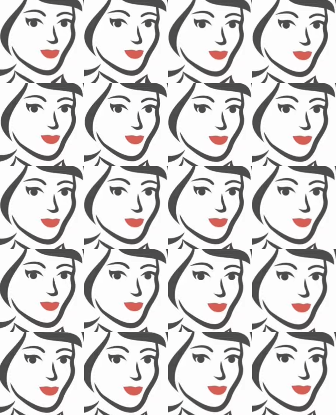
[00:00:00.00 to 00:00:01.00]
this because
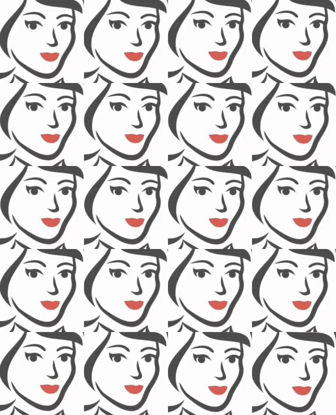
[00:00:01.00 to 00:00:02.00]
I could see that he was
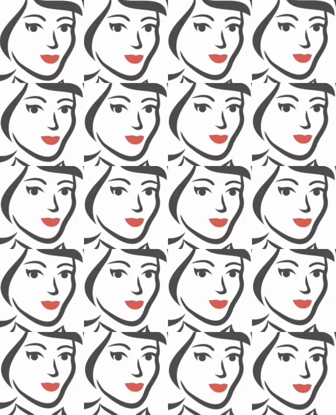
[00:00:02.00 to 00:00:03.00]
stuck.
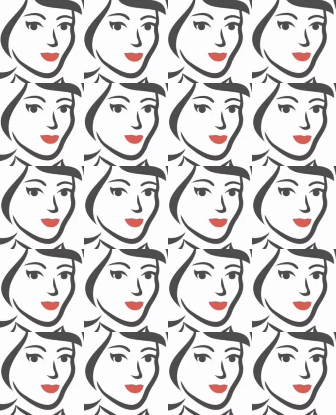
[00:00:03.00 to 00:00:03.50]
He was so